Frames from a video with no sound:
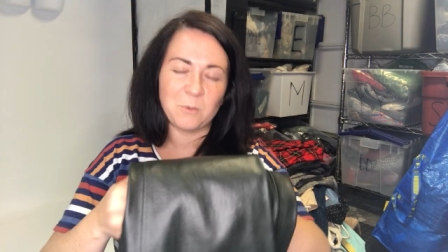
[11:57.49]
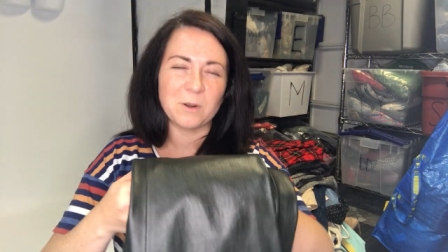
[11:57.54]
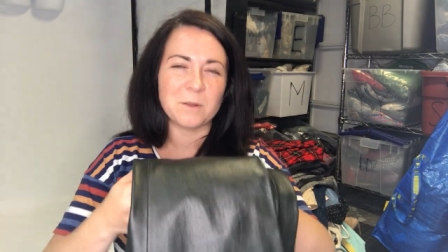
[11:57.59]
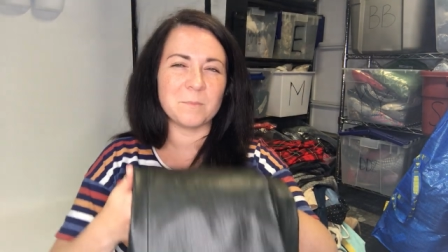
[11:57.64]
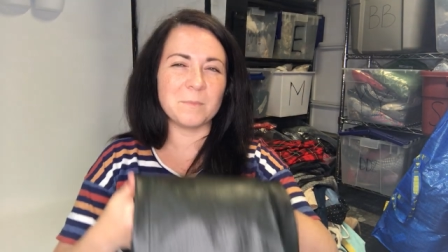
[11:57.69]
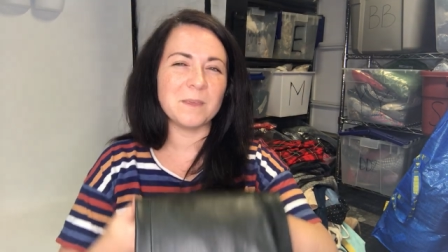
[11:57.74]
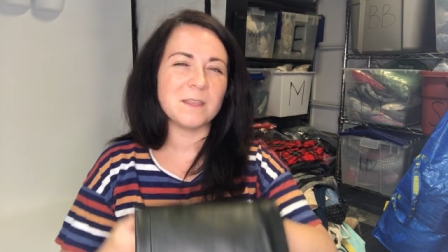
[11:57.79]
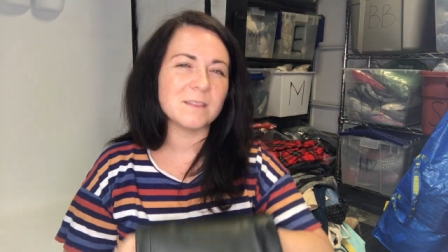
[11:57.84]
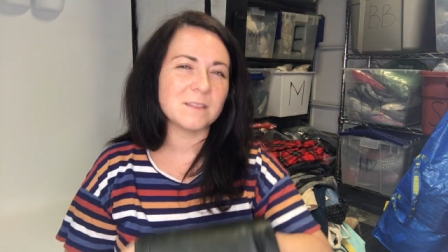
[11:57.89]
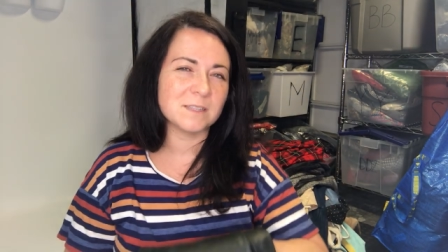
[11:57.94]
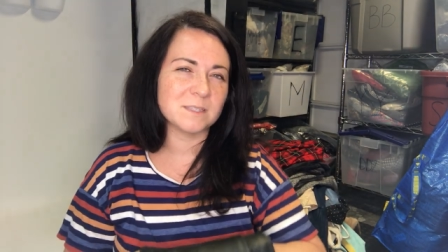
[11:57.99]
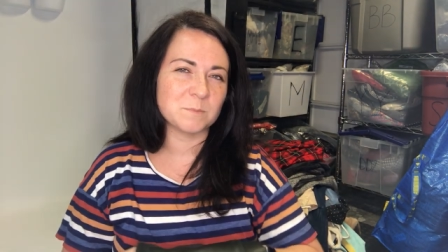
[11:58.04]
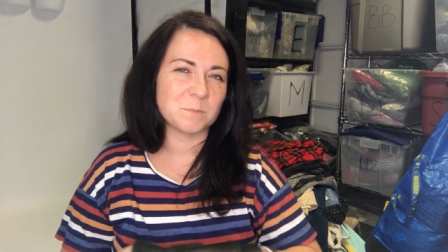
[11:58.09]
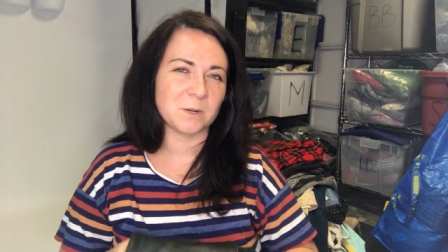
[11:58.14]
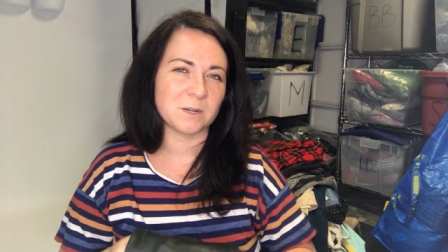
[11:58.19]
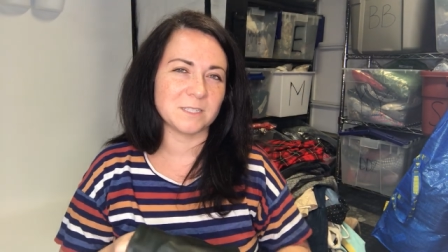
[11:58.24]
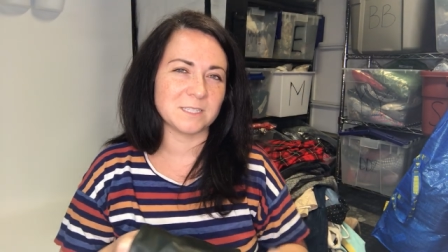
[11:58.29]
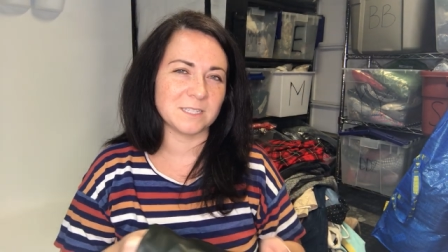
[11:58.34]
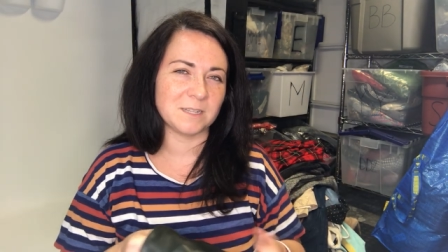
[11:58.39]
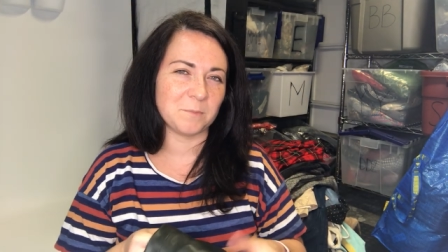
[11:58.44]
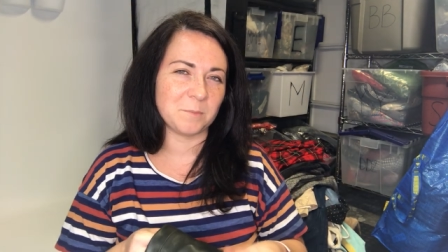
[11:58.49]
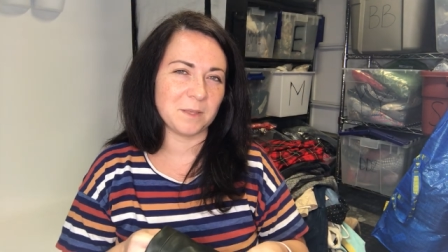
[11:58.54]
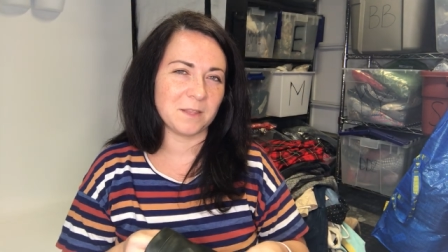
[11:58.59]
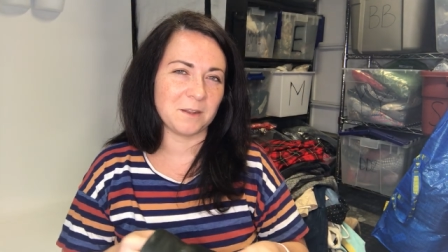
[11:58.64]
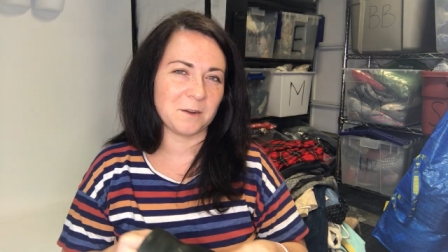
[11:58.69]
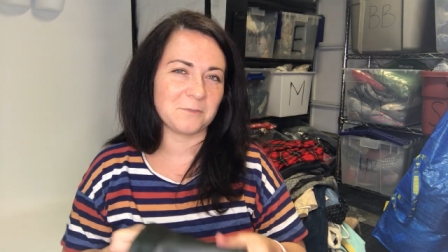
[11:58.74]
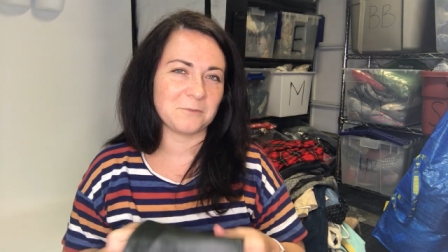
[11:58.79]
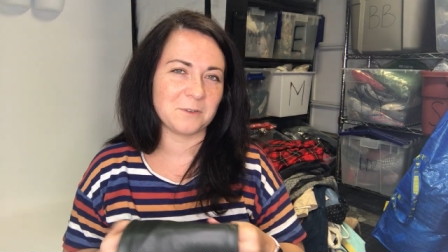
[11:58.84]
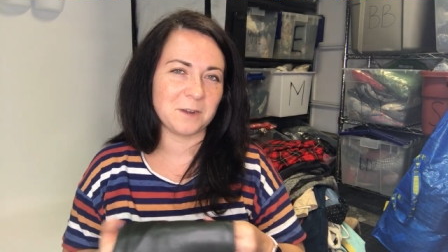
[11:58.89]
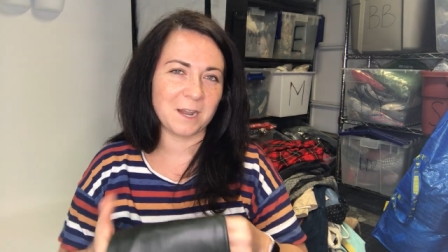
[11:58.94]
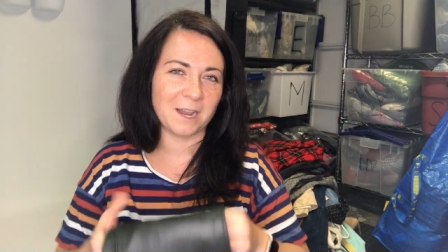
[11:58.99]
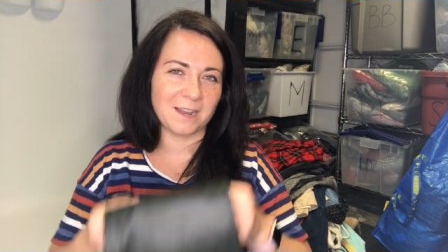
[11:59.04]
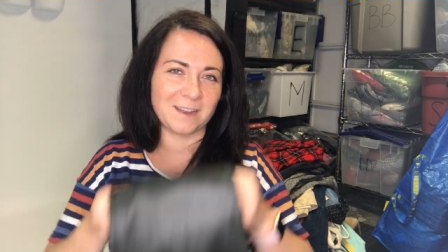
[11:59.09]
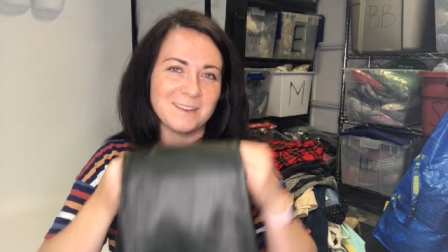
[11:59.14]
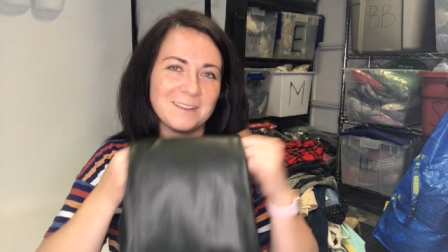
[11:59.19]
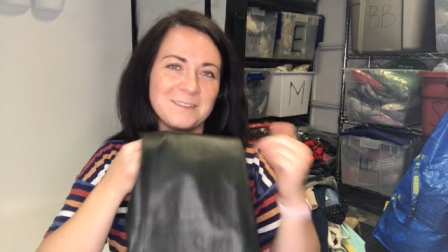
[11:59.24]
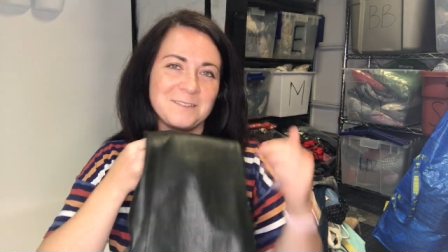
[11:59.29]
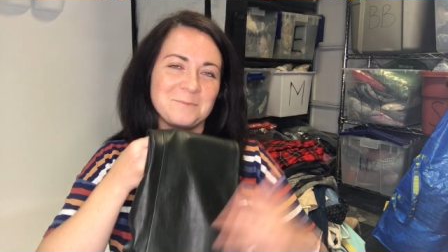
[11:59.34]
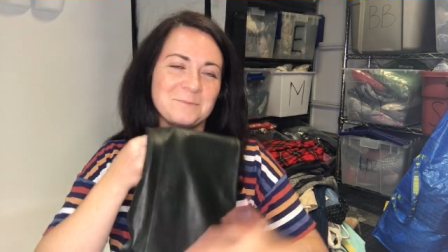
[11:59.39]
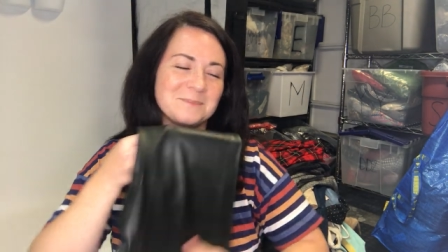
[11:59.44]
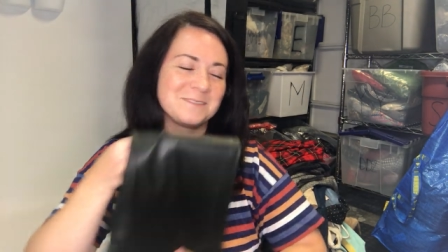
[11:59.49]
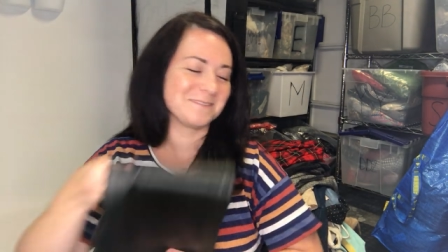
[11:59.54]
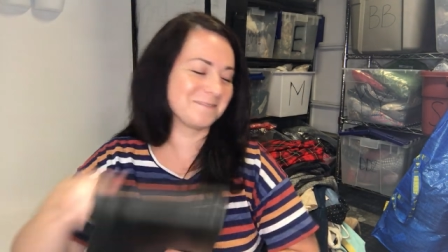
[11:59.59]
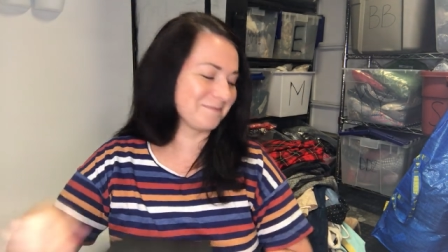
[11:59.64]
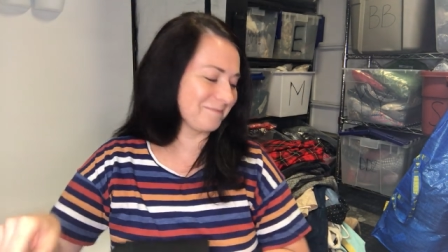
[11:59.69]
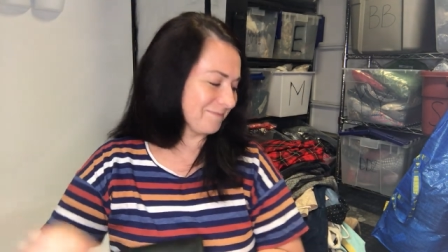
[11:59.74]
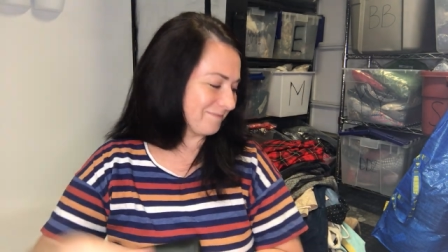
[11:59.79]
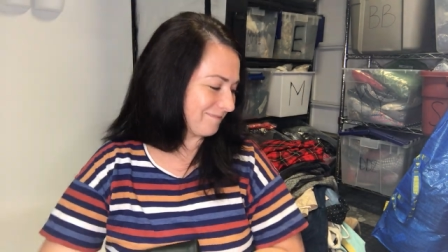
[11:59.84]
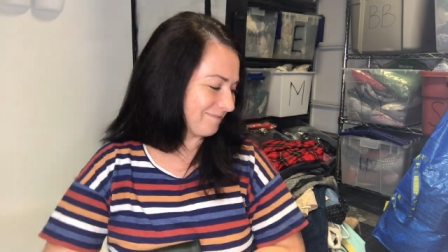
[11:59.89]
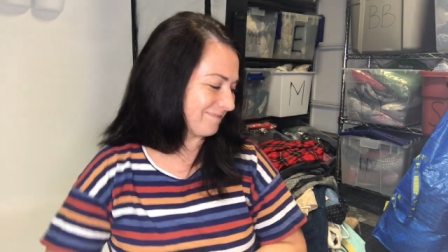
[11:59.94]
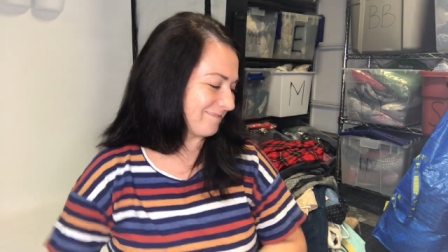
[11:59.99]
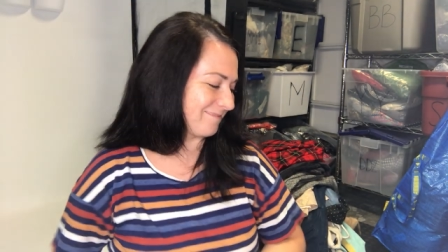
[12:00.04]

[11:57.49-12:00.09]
want to meet this person and be their friend.